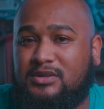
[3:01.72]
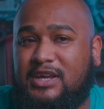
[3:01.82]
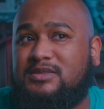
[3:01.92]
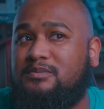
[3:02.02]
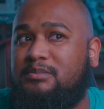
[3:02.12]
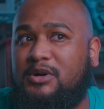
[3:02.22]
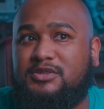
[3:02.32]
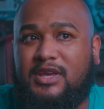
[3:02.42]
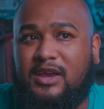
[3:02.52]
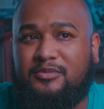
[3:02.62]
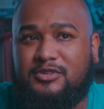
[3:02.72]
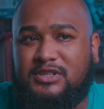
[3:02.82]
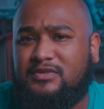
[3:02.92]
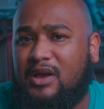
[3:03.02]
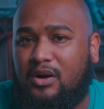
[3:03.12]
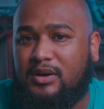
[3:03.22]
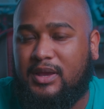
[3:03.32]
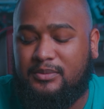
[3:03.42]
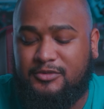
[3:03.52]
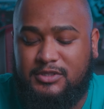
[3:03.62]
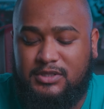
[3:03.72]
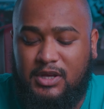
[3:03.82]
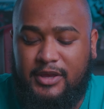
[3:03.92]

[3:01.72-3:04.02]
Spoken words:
and that's most cameras, if not all cameras.